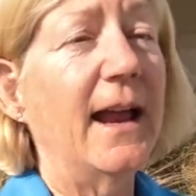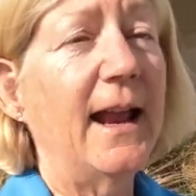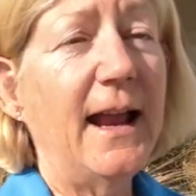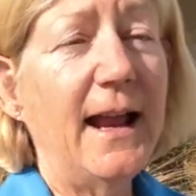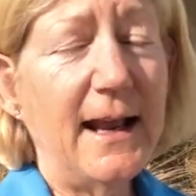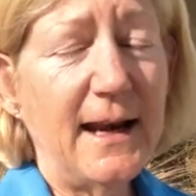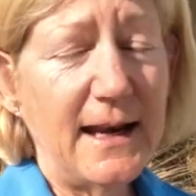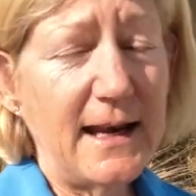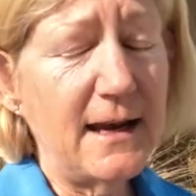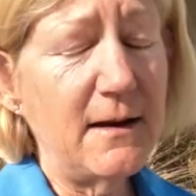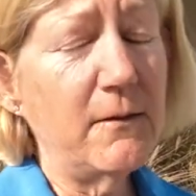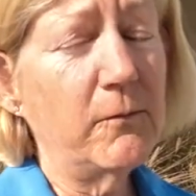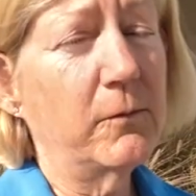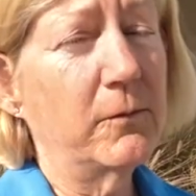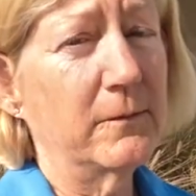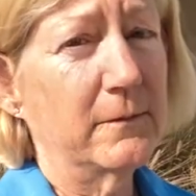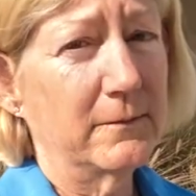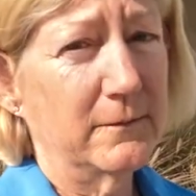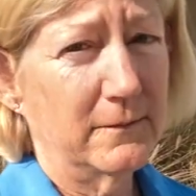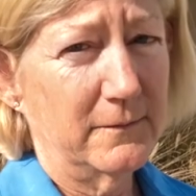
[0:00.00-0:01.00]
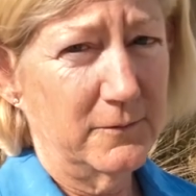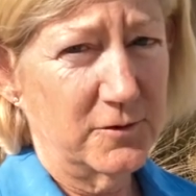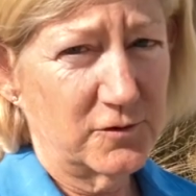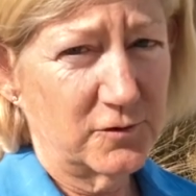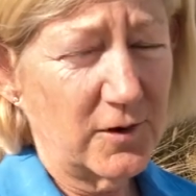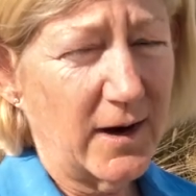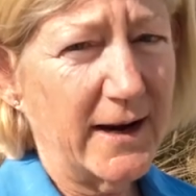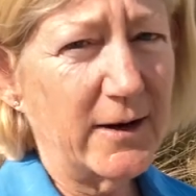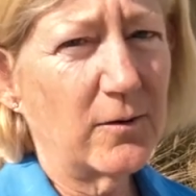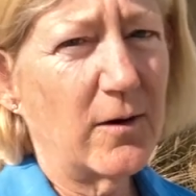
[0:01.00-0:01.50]
Any
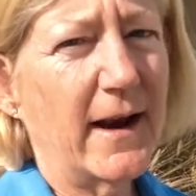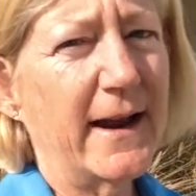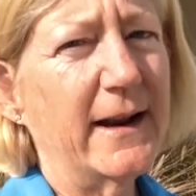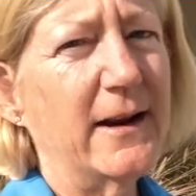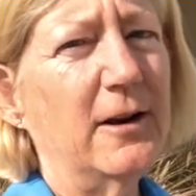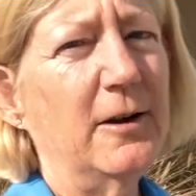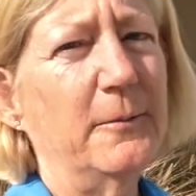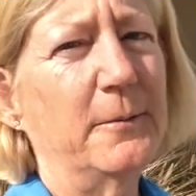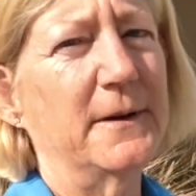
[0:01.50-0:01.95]
trike rider,